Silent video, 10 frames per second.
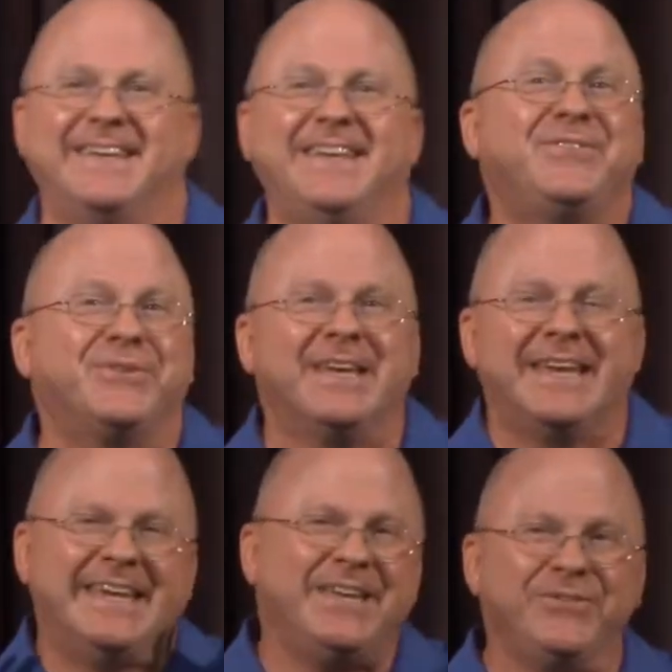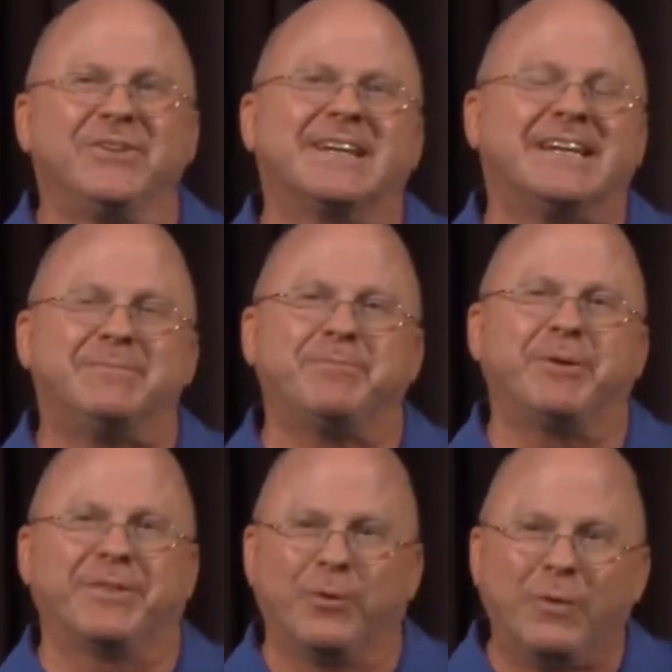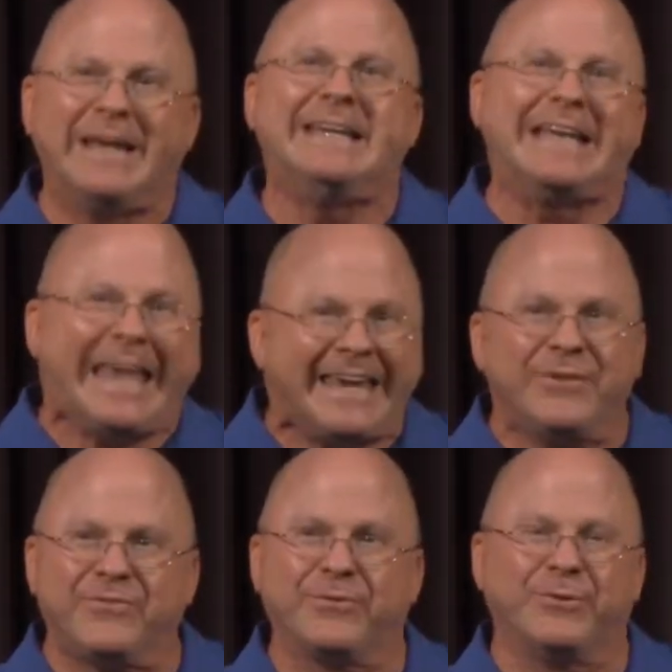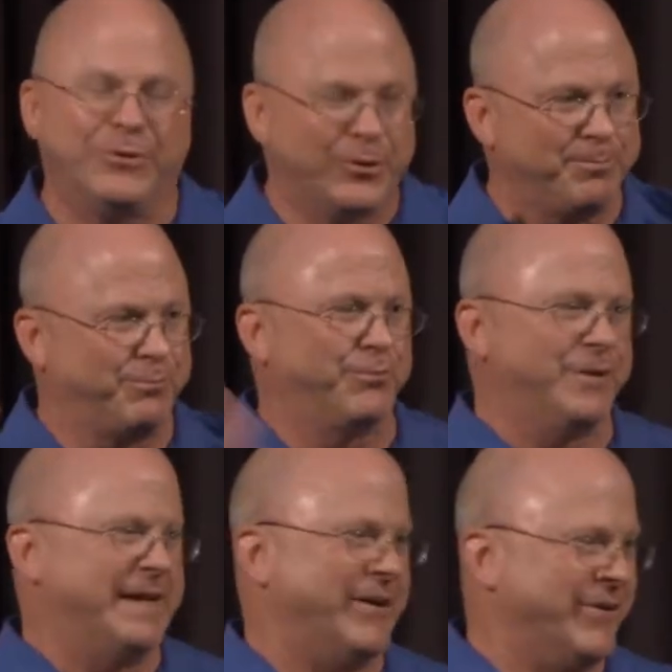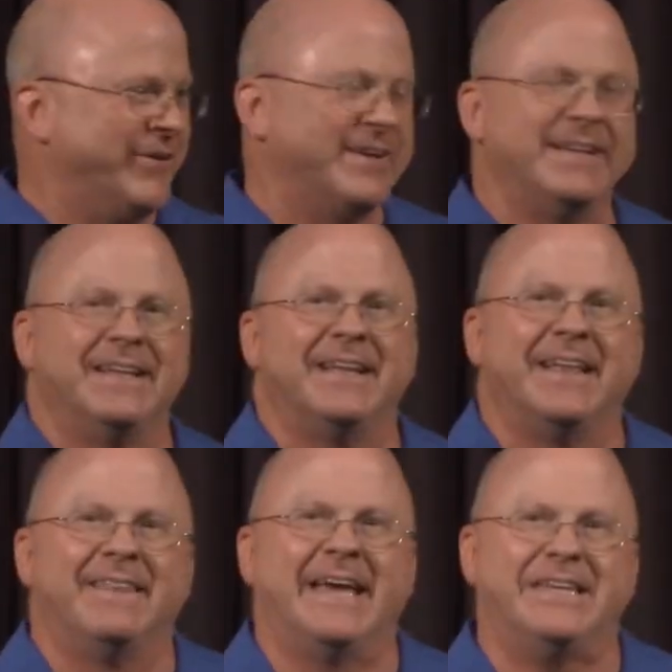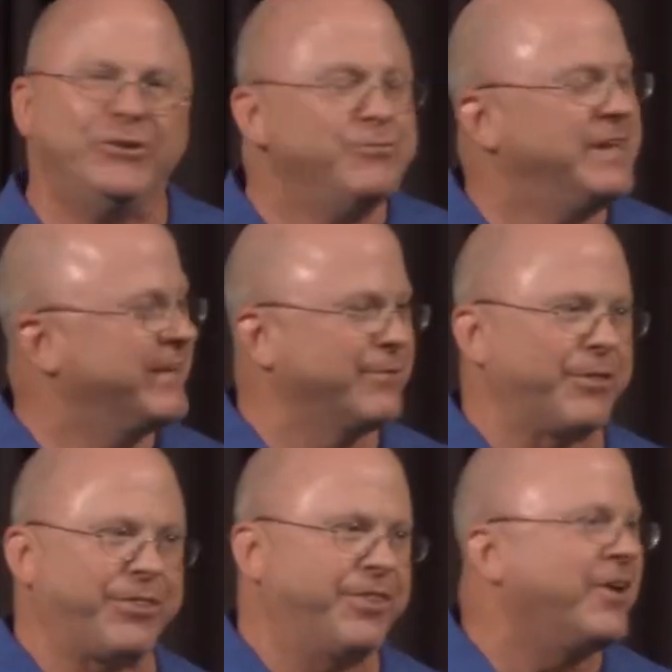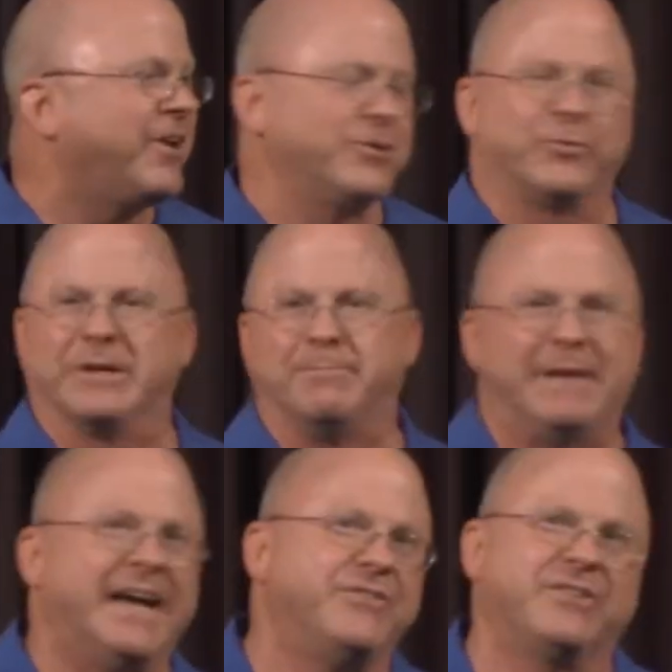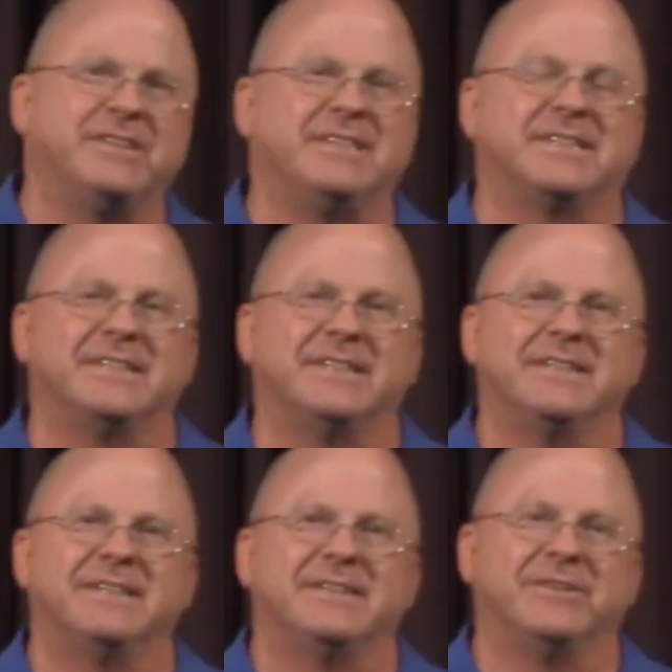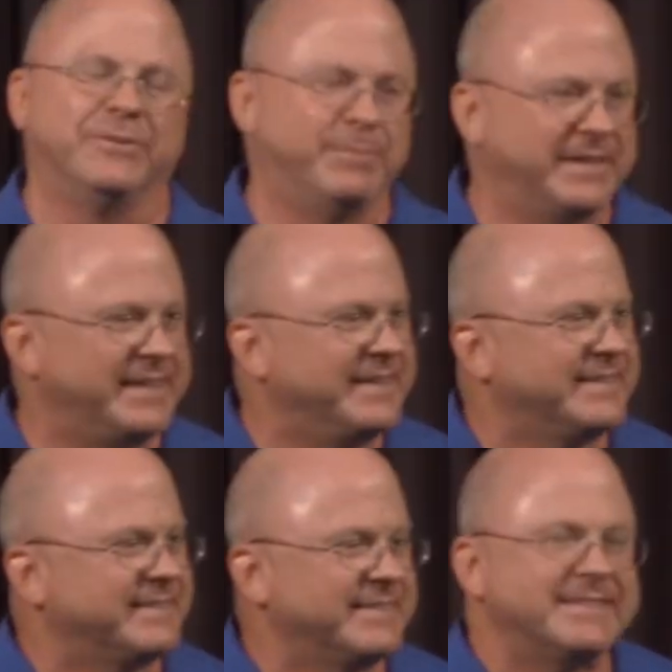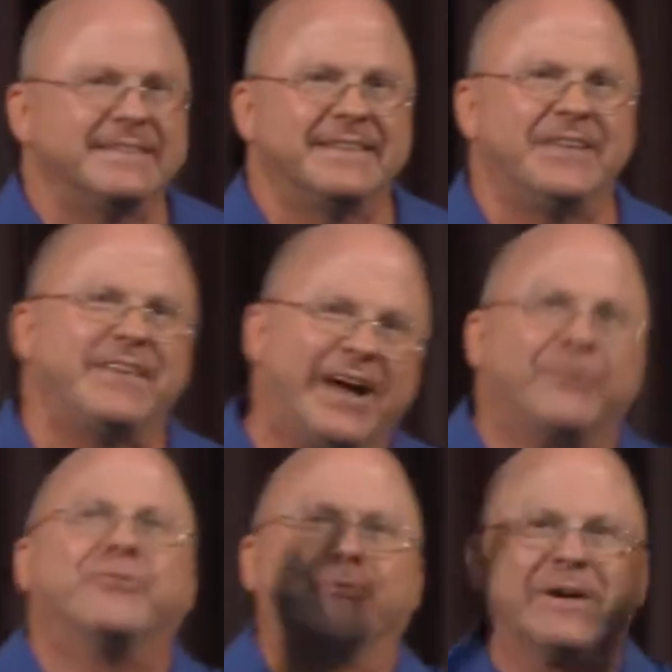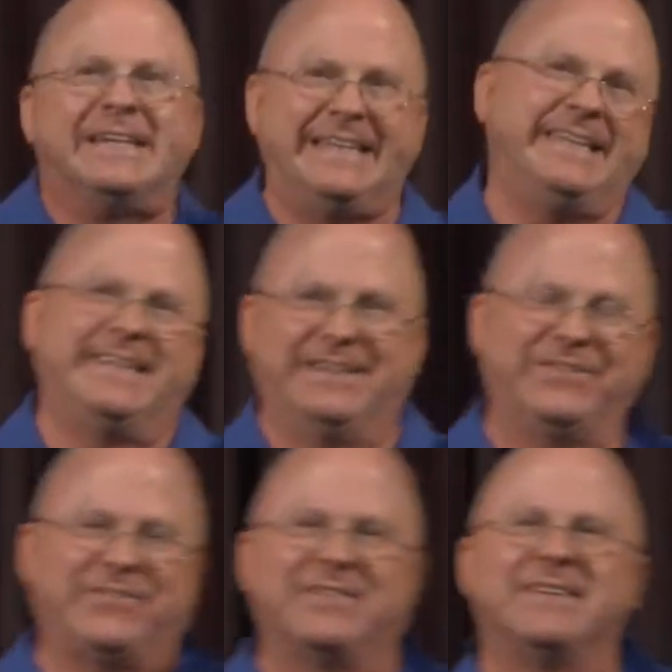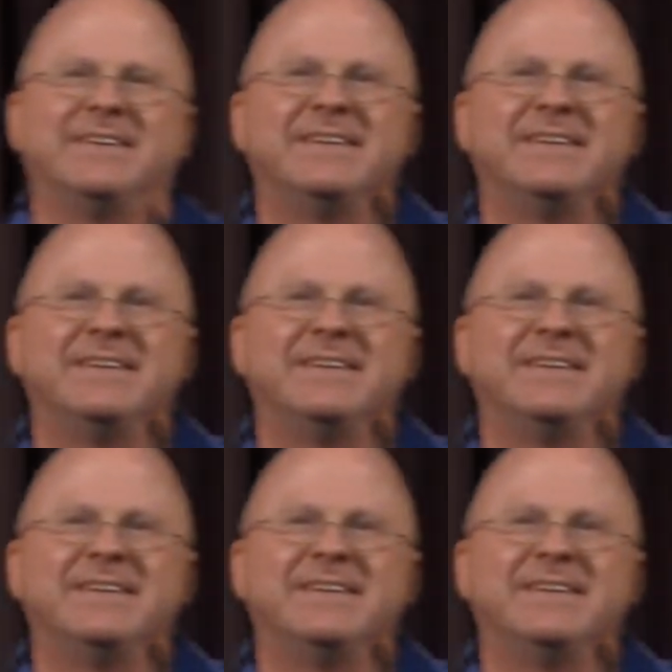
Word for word: He's going to come up with a way to answer your prayer that you never thought or imagined could be. That's how great he is.